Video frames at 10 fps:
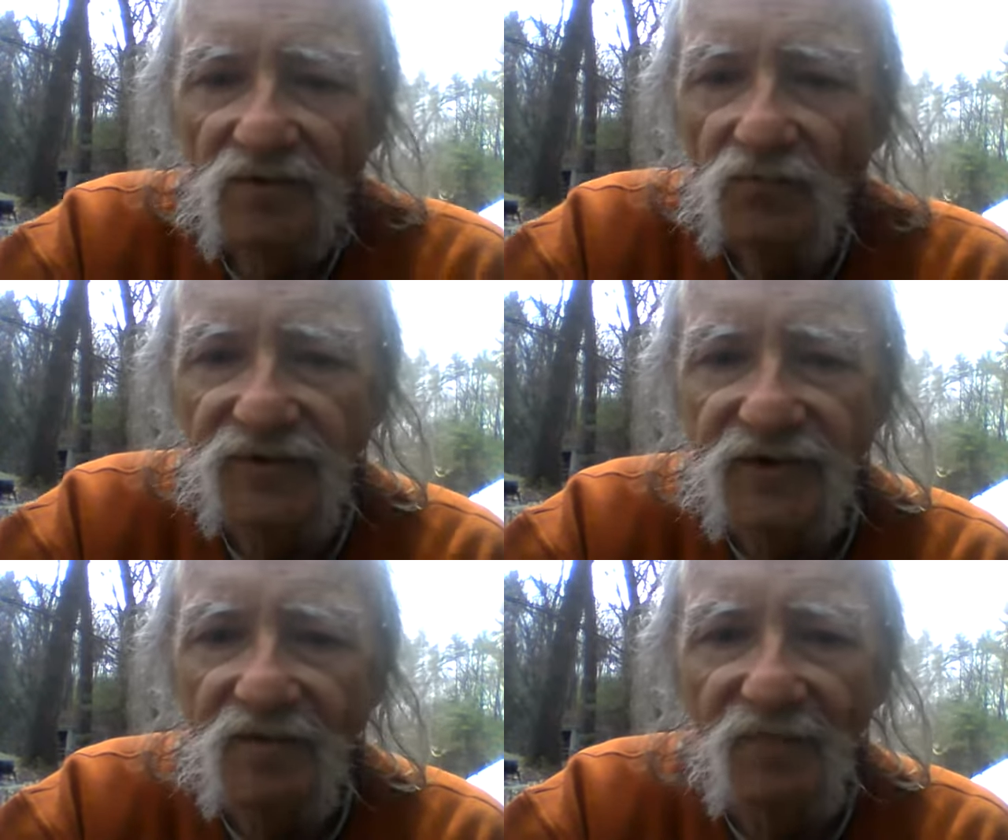We
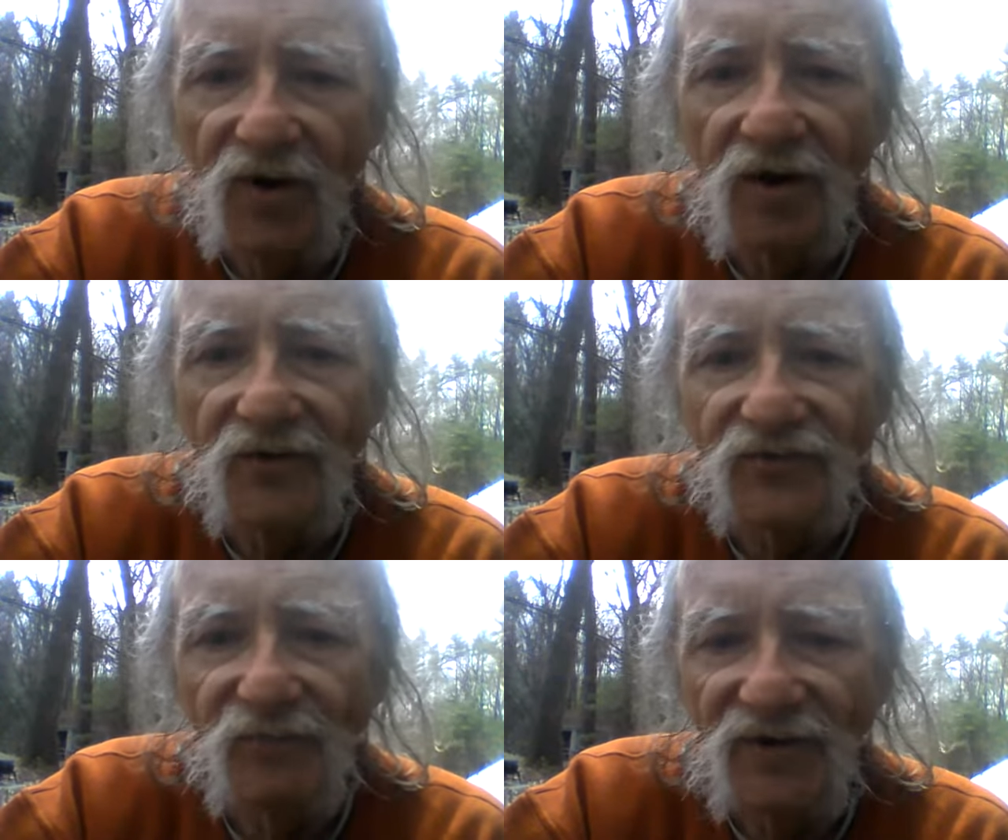can
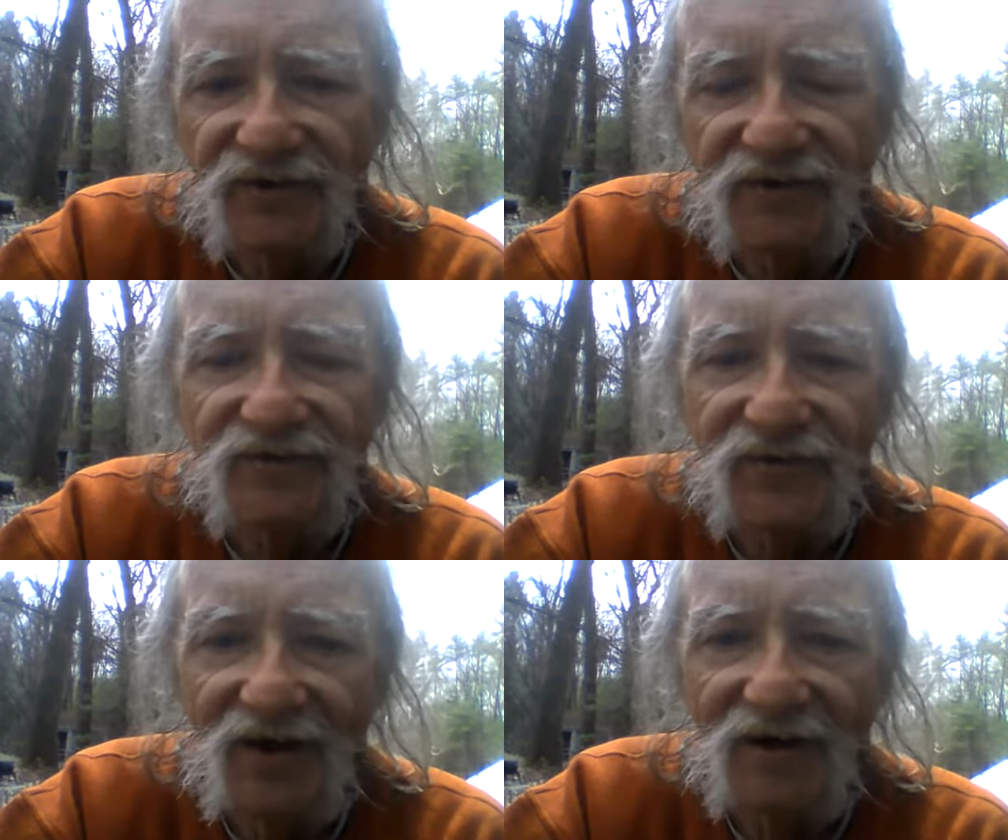abolish money
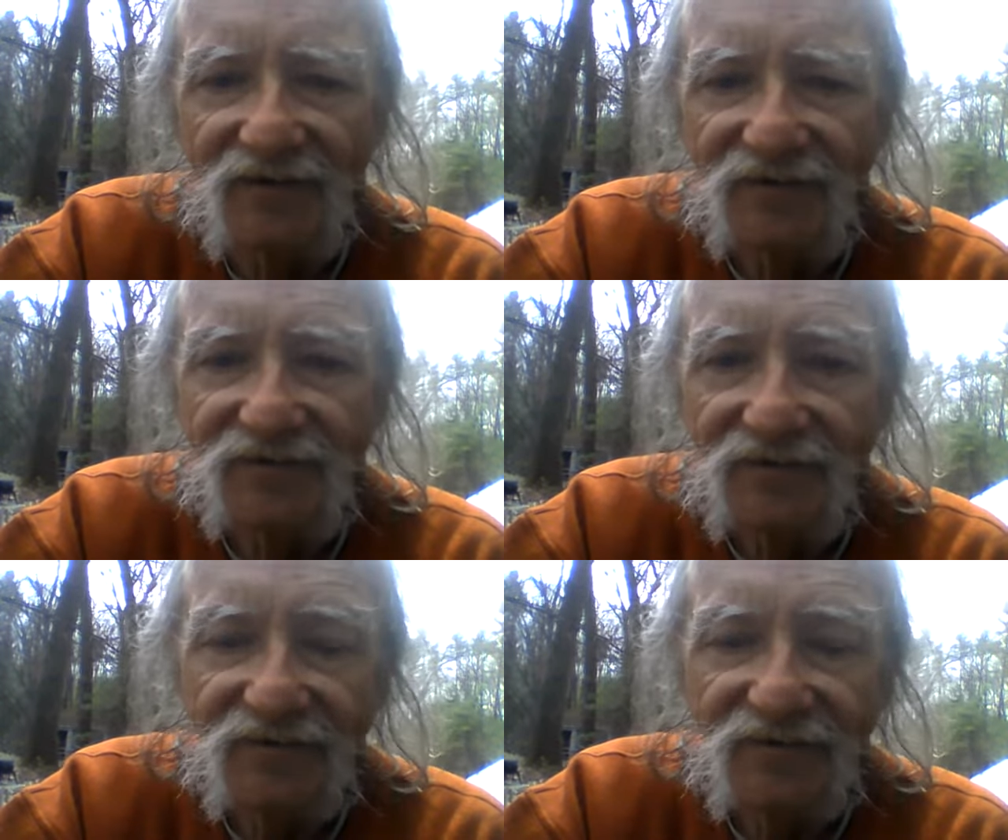entirely,